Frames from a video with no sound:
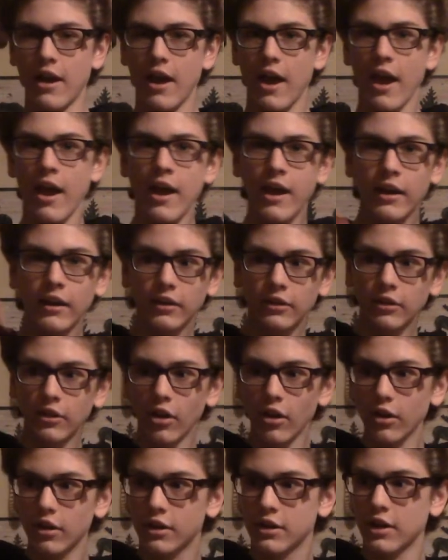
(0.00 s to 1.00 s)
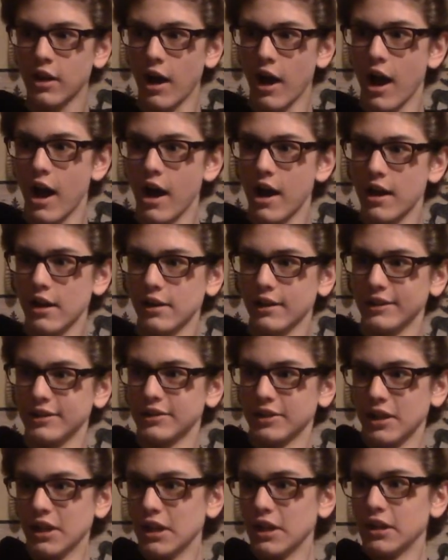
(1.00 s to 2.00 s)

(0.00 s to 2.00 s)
"Hey, look, guys!